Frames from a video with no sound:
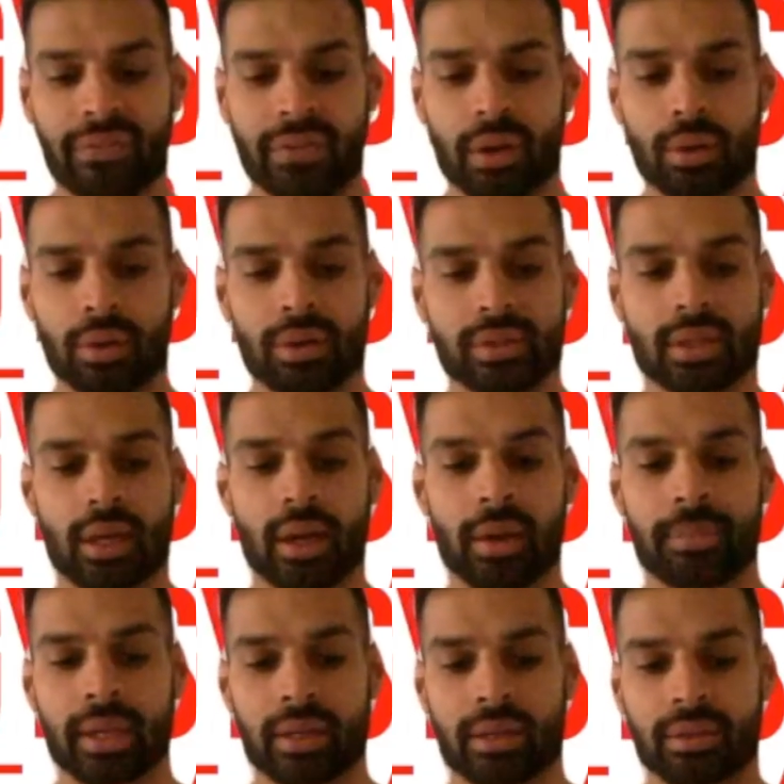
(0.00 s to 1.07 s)
feel? Because I
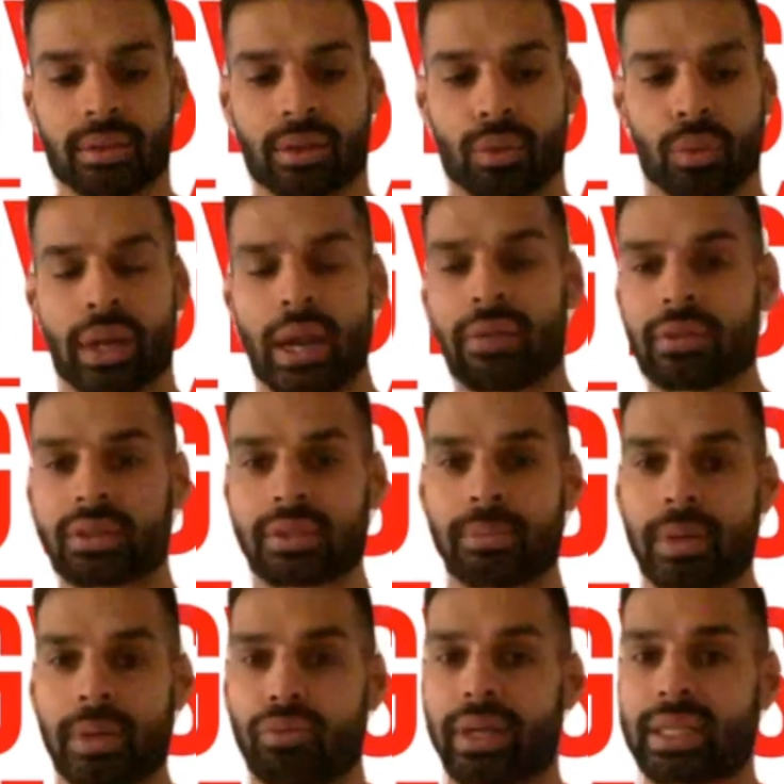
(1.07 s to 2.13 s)
mean, whenever somebody
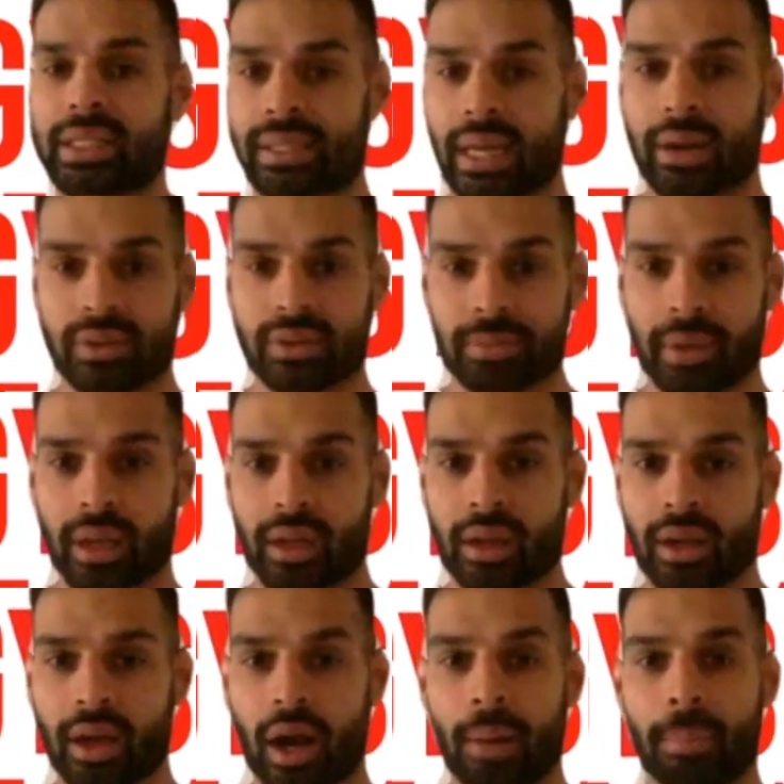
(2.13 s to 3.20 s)
reaches out to me,
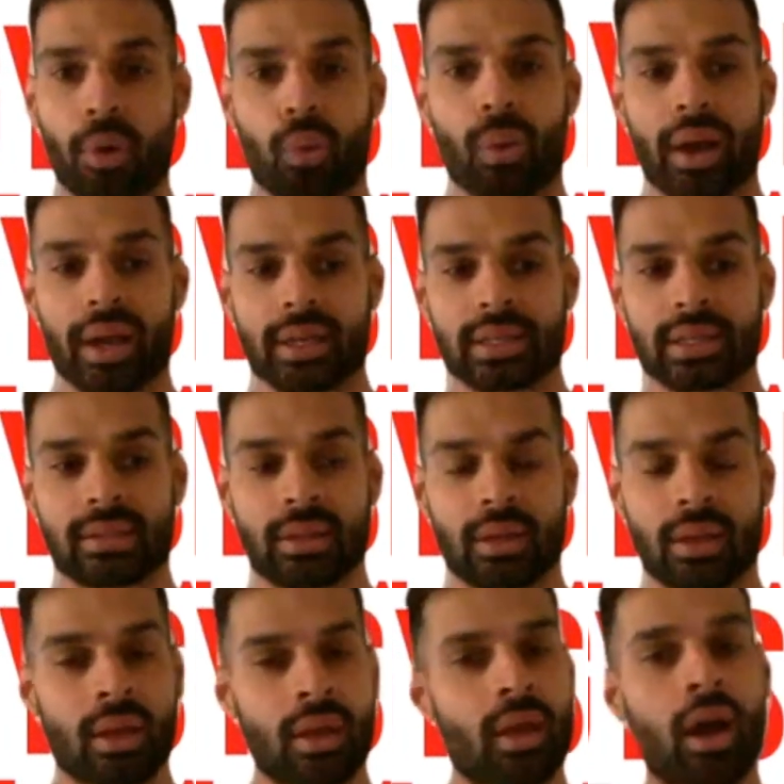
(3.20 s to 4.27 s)
I'm always
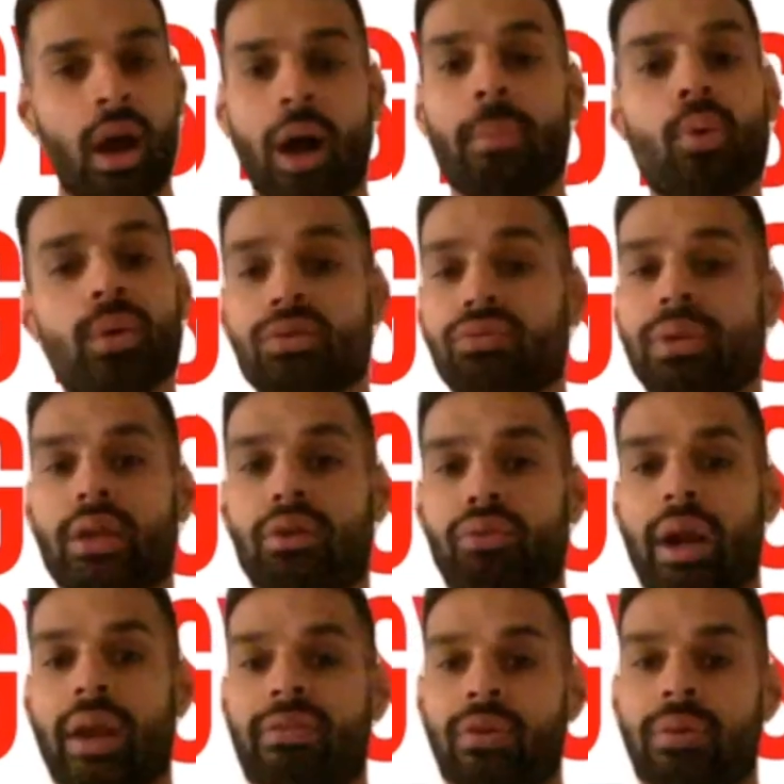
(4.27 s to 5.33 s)
really
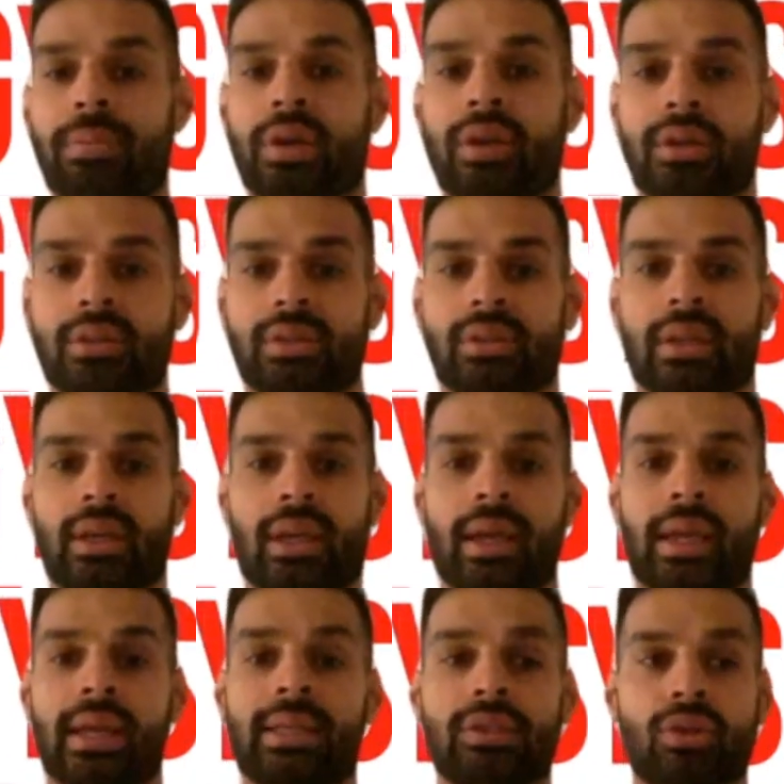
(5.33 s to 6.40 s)
grateful, because
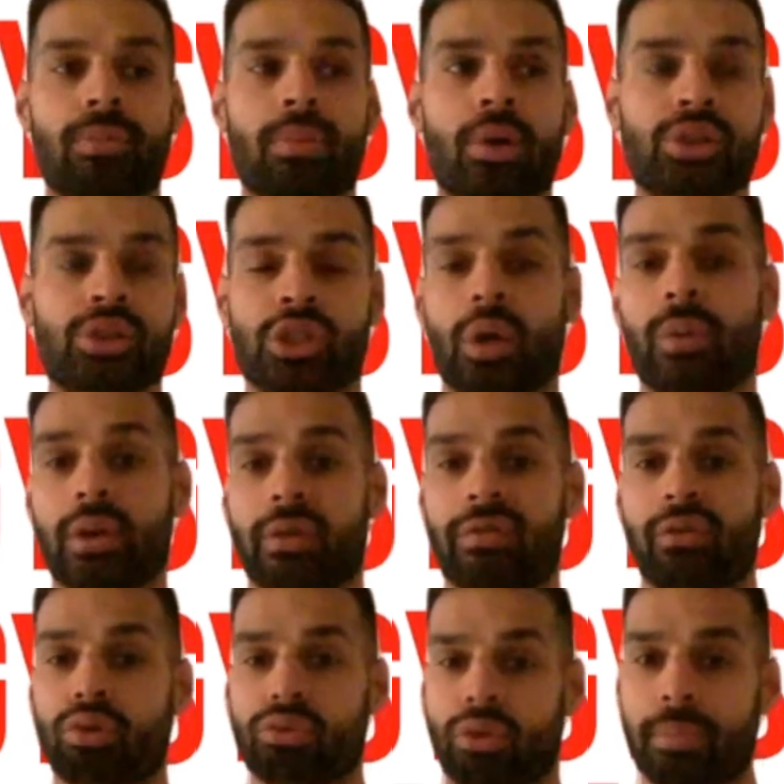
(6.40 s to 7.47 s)
it's almost showing a
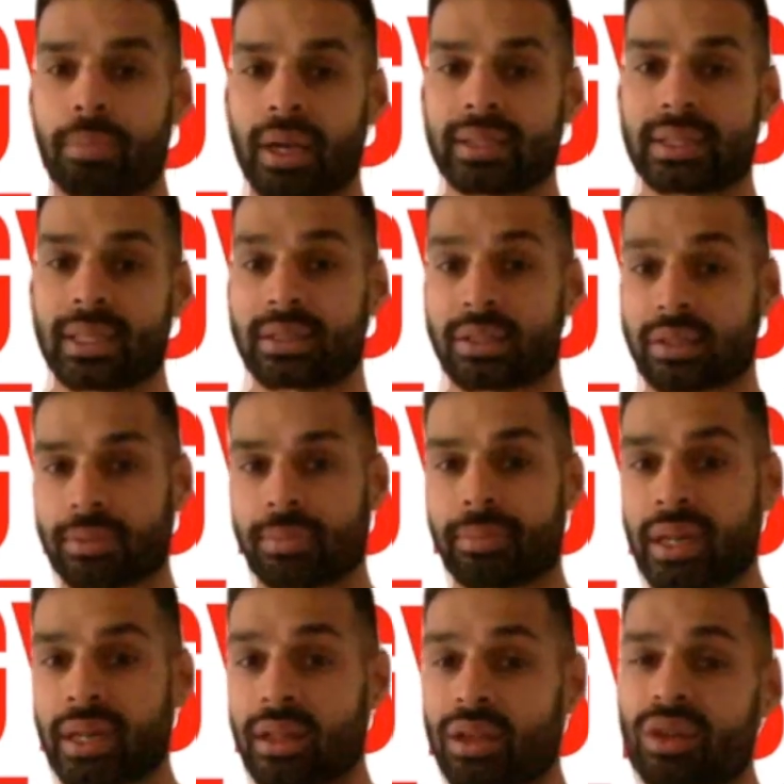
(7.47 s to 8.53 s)
vulnerability to somebody
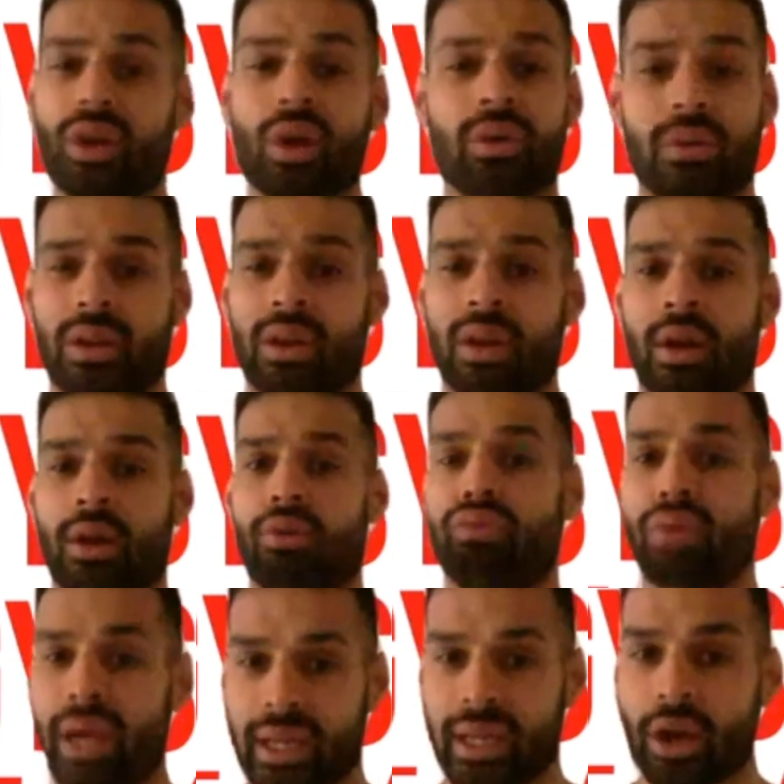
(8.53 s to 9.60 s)
that you don't
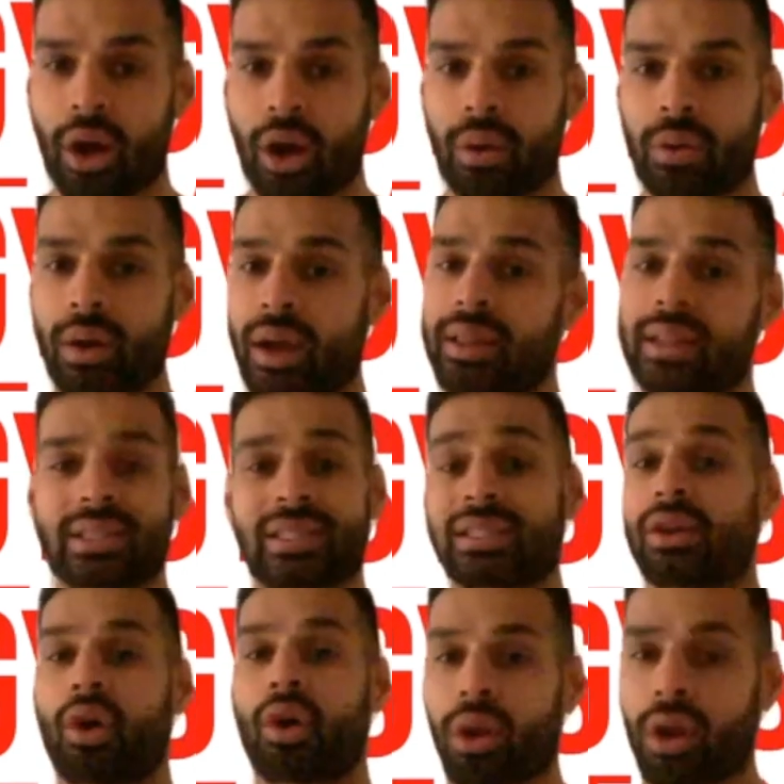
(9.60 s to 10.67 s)
really know. Like, this is an
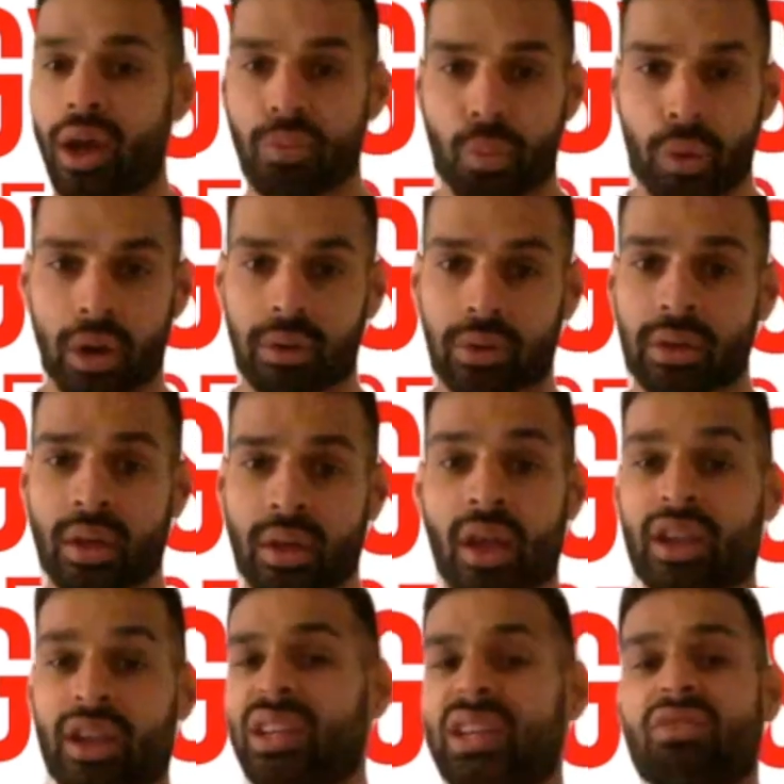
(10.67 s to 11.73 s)
online world.
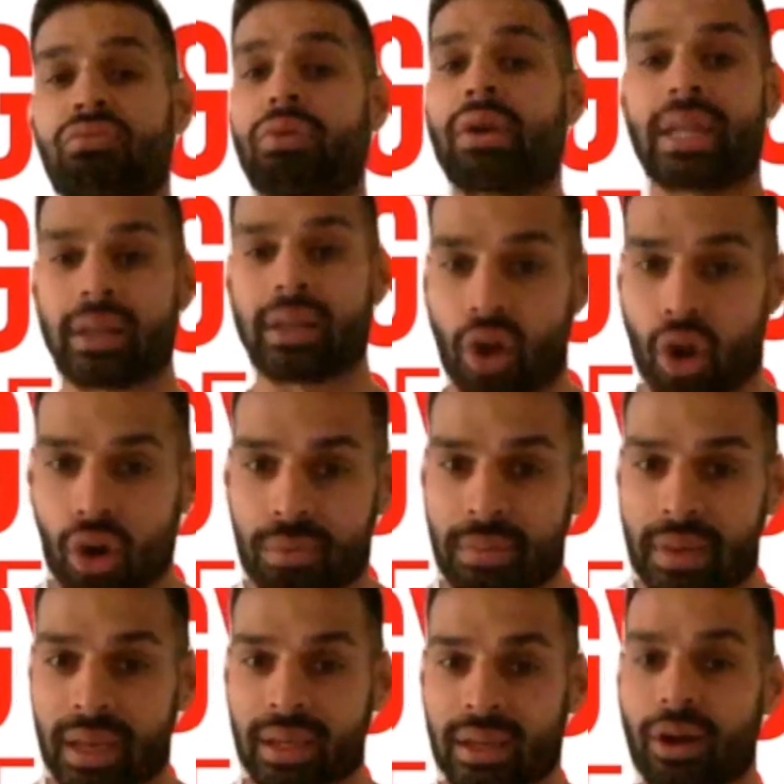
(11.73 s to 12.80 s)
You didn't really know
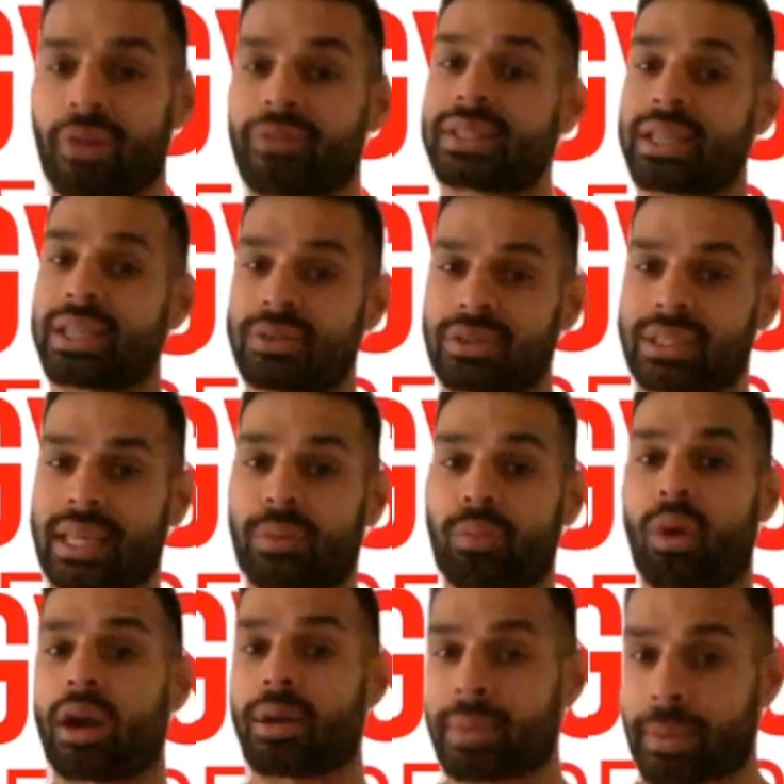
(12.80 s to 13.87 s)
me. Obviously, you'd seen what
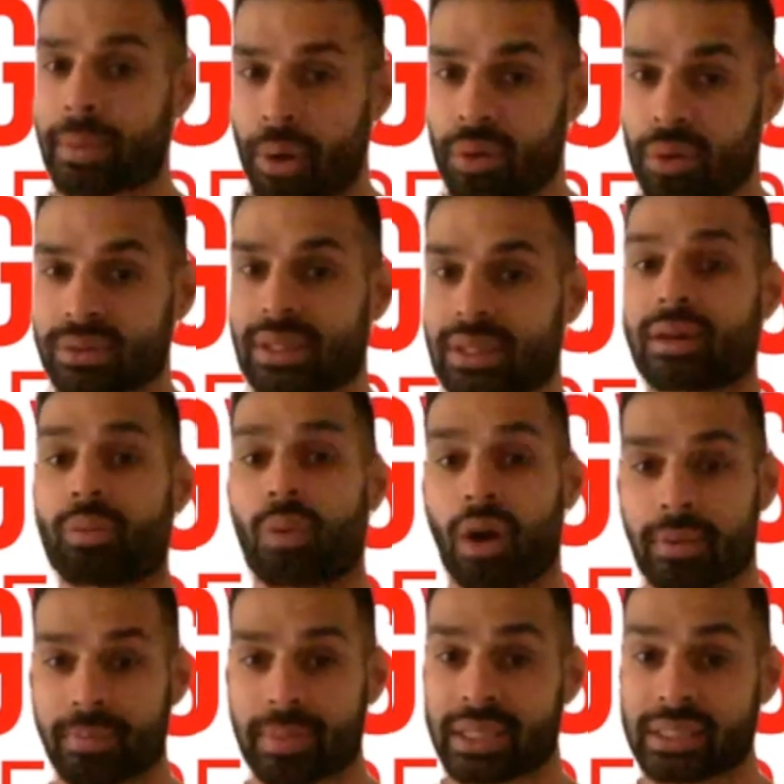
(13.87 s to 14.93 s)
I'd been posting and what I've
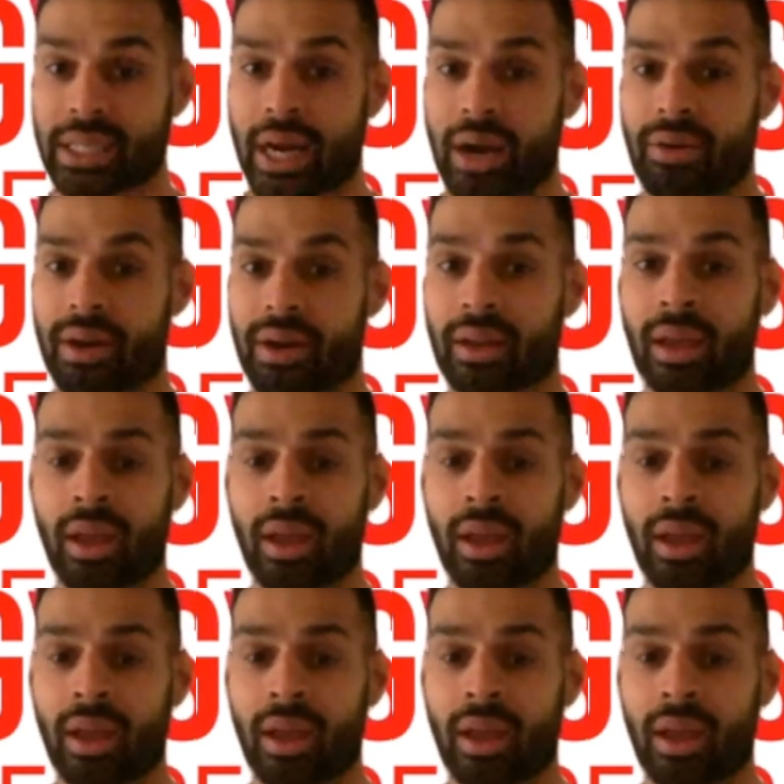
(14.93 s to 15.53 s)
been sharing.